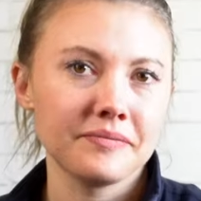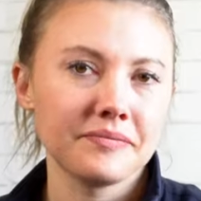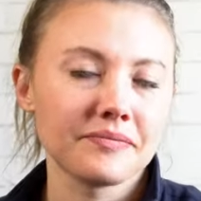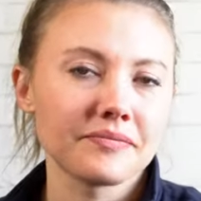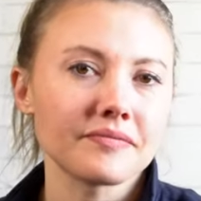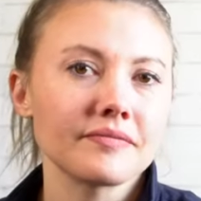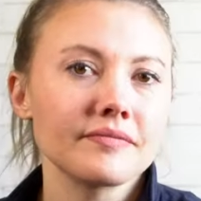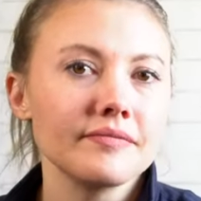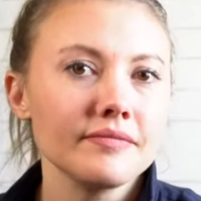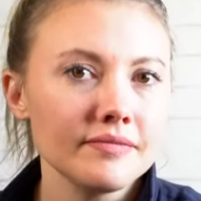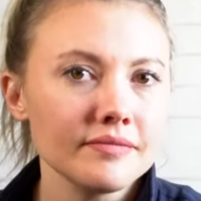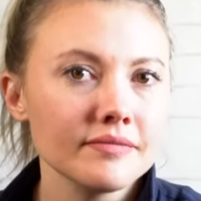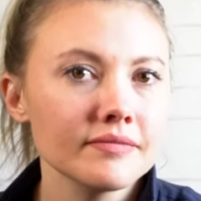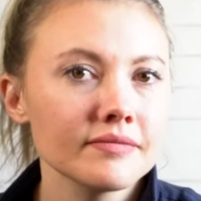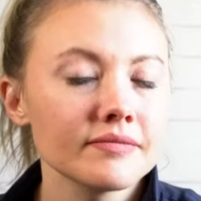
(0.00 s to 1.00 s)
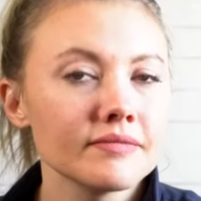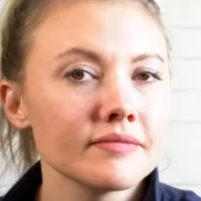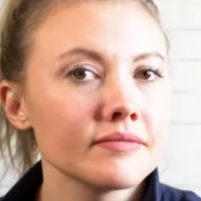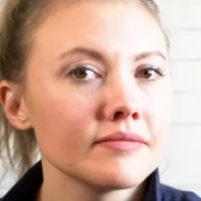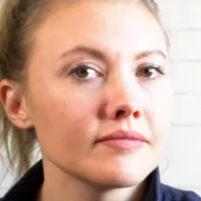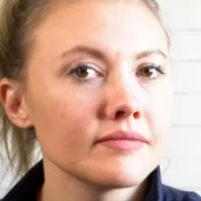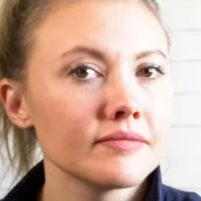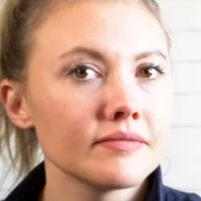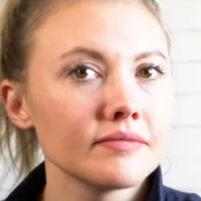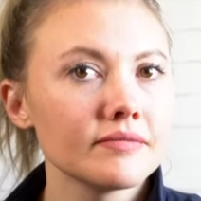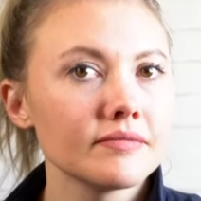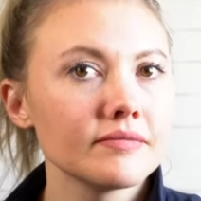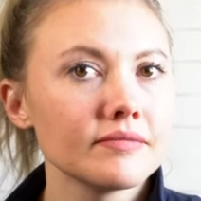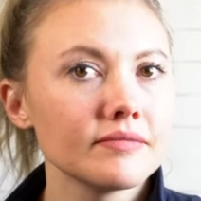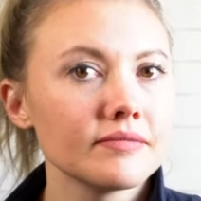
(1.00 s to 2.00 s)

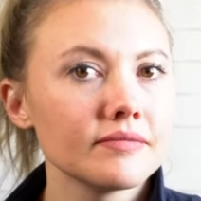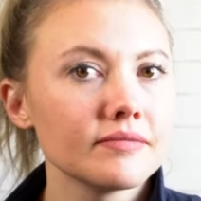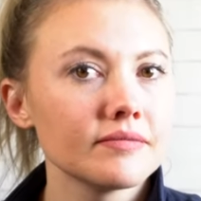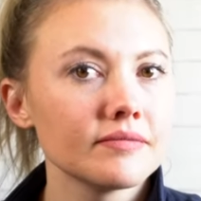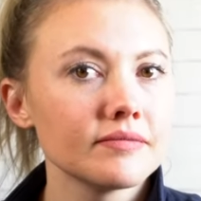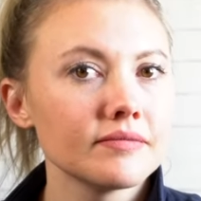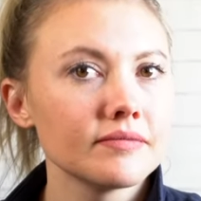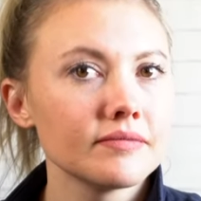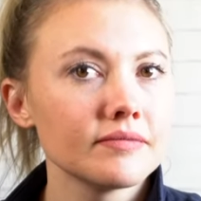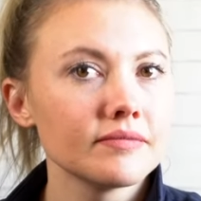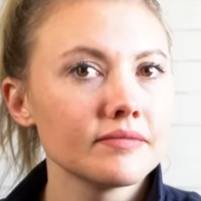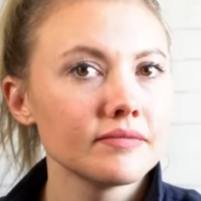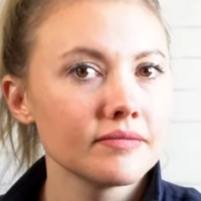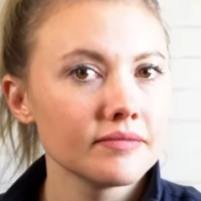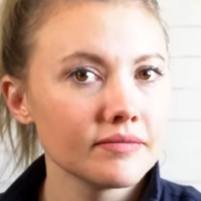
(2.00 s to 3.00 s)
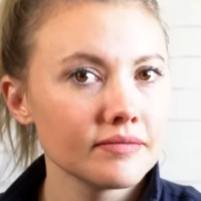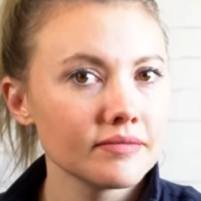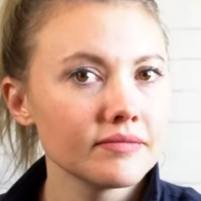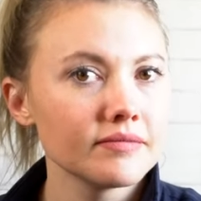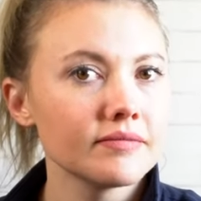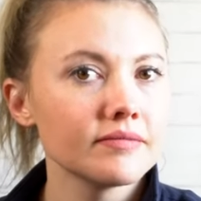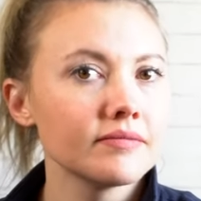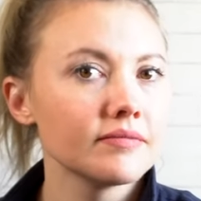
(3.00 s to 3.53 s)
This person isn't speaking.